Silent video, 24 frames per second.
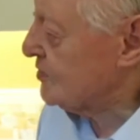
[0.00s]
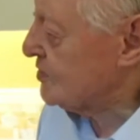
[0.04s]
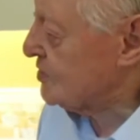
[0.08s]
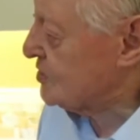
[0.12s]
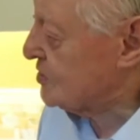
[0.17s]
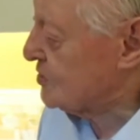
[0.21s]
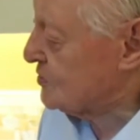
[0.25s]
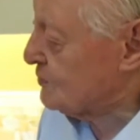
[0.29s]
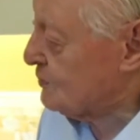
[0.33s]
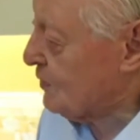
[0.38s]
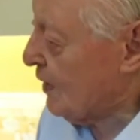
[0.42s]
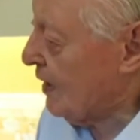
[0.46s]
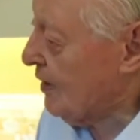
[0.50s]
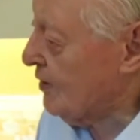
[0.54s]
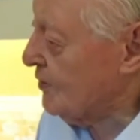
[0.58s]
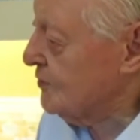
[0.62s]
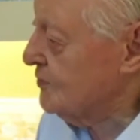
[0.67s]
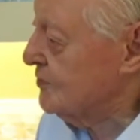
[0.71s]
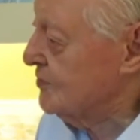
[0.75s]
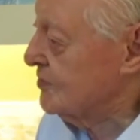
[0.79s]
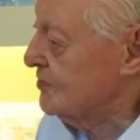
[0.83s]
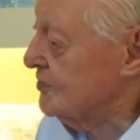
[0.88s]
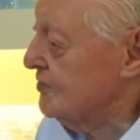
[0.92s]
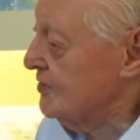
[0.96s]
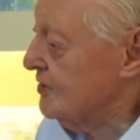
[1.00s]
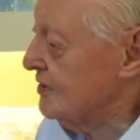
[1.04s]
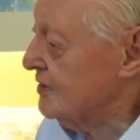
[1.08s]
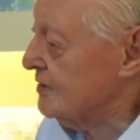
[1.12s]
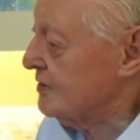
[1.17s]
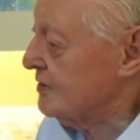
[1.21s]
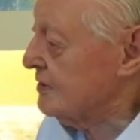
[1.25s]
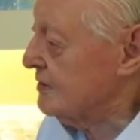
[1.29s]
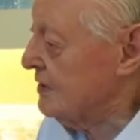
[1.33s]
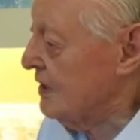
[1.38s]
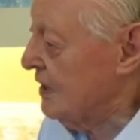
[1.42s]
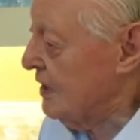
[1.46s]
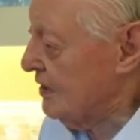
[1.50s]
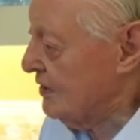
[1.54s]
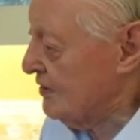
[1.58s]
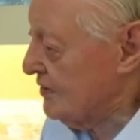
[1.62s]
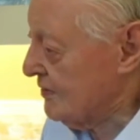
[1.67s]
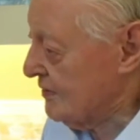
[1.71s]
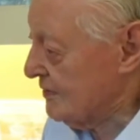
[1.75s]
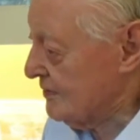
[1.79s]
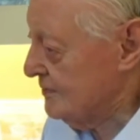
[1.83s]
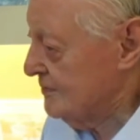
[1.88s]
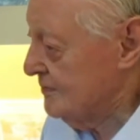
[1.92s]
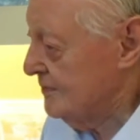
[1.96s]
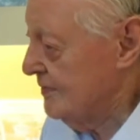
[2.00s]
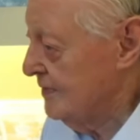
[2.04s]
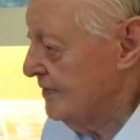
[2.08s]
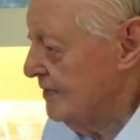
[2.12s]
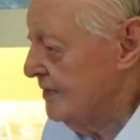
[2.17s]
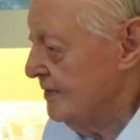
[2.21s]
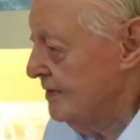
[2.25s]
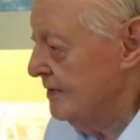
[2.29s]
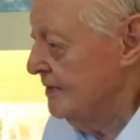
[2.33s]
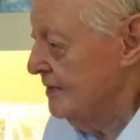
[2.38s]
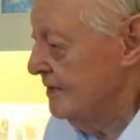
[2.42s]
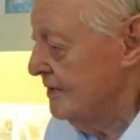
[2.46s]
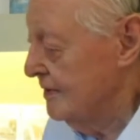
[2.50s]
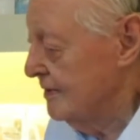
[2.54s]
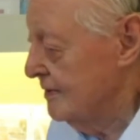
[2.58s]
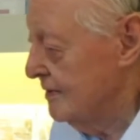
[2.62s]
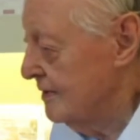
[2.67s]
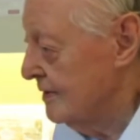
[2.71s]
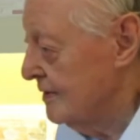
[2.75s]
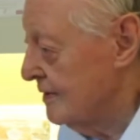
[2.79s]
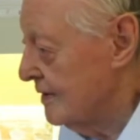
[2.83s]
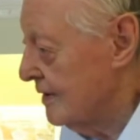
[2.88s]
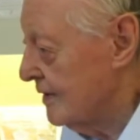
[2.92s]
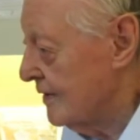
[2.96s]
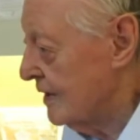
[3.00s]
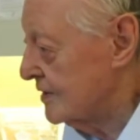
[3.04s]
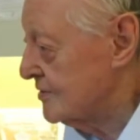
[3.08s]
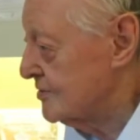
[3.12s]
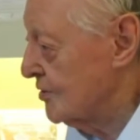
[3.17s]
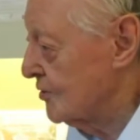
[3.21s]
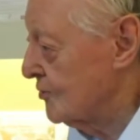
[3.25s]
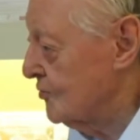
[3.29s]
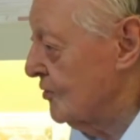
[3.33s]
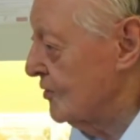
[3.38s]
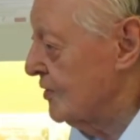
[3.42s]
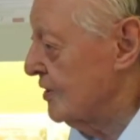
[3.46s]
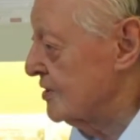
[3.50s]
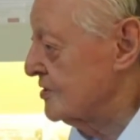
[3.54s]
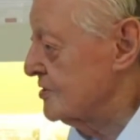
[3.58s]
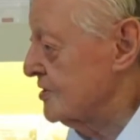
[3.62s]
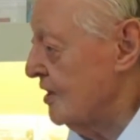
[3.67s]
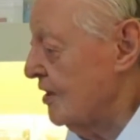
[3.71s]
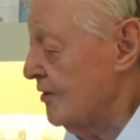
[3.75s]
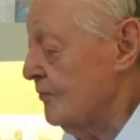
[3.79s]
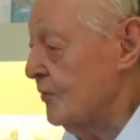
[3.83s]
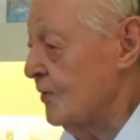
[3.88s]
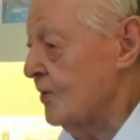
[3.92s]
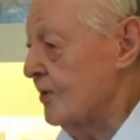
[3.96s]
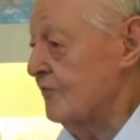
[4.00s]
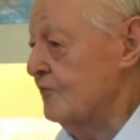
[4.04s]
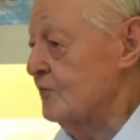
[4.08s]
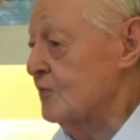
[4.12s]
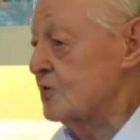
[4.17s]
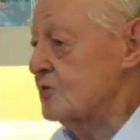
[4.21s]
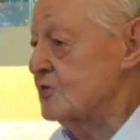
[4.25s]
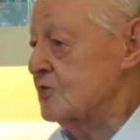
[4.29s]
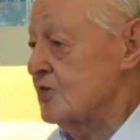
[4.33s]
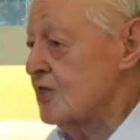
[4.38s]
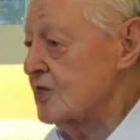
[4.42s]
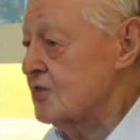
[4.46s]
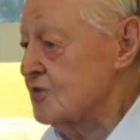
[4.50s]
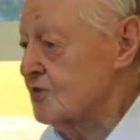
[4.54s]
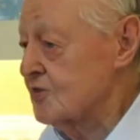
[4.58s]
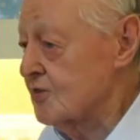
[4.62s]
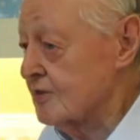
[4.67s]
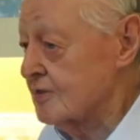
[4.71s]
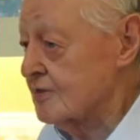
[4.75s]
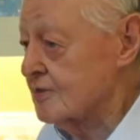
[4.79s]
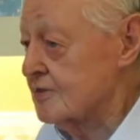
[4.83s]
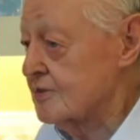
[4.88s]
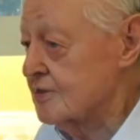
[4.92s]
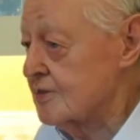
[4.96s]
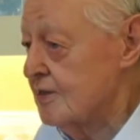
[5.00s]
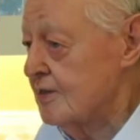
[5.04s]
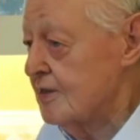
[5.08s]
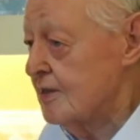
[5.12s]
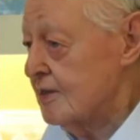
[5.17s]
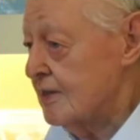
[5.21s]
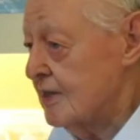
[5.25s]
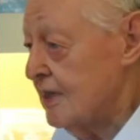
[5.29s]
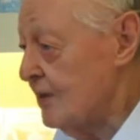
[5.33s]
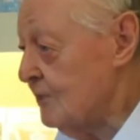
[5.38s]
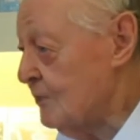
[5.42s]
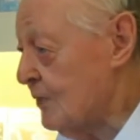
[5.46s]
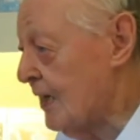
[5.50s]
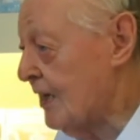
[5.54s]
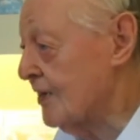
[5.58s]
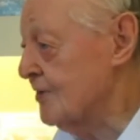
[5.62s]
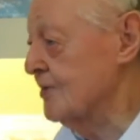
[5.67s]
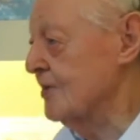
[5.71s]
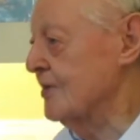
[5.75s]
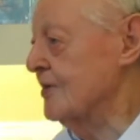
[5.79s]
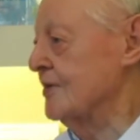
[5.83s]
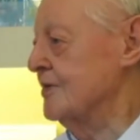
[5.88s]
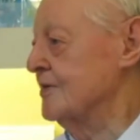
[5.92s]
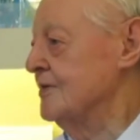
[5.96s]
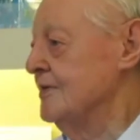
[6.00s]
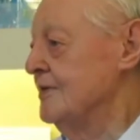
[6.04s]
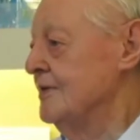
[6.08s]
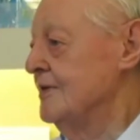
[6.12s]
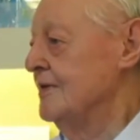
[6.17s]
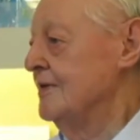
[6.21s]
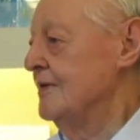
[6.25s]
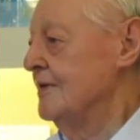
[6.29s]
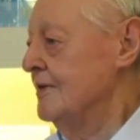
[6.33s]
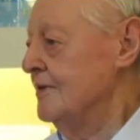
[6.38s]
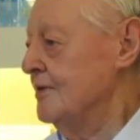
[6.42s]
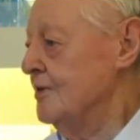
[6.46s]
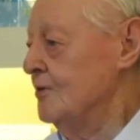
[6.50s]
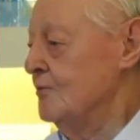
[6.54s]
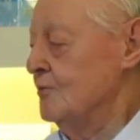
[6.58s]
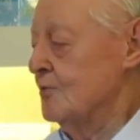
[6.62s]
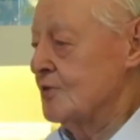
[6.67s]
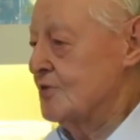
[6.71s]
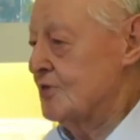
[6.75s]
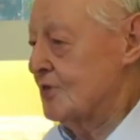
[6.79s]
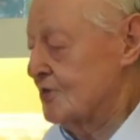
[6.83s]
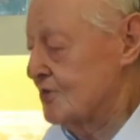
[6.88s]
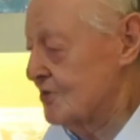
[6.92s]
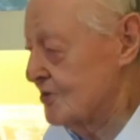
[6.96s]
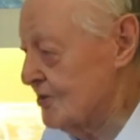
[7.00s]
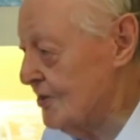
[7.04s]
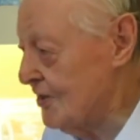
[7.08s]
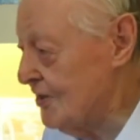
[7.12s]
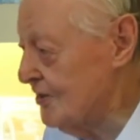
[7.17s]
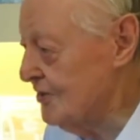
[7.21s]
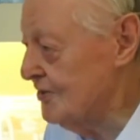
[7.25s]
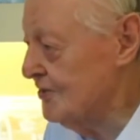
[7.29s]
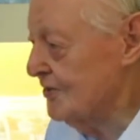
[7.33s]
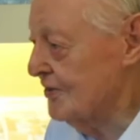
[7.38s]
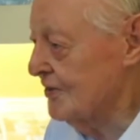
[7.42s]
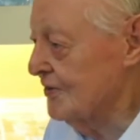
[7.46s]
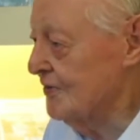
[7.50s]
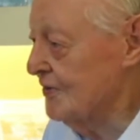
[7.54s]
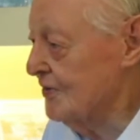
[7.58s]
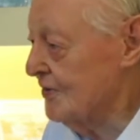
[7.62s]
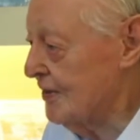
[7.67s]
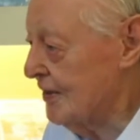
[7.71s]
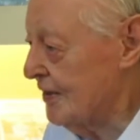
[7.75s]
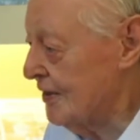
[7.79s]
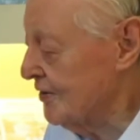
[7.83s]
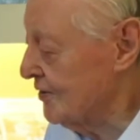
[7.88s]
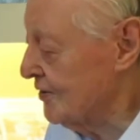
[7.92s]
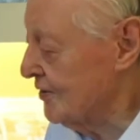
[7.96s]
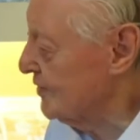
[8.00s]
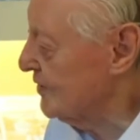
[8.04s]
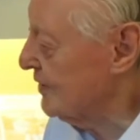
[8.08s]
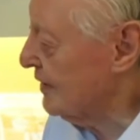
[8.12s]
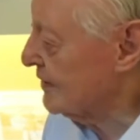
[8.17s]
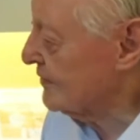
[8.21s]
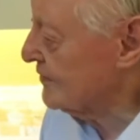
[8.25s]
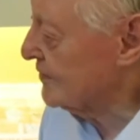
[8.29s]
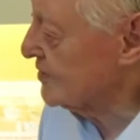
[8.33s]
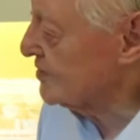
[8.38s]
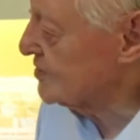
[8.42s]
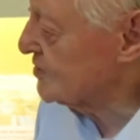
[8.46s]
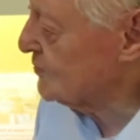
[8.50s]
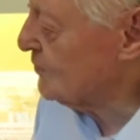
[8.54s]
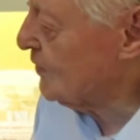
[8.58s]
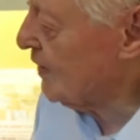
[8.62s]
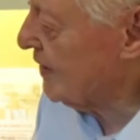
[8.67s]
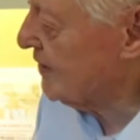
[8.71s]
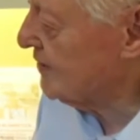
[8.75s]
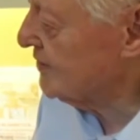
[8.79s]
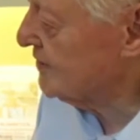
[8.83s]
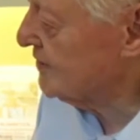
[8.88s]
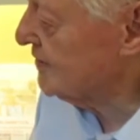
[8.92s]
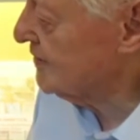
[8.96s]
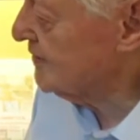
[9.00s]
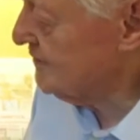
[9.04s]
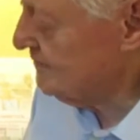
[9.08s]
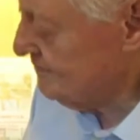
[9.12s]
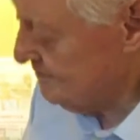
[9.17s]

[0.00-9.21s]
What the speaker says: the spout again. That's a good example of persistence. Keep at it. You will succeed in the end like the spider.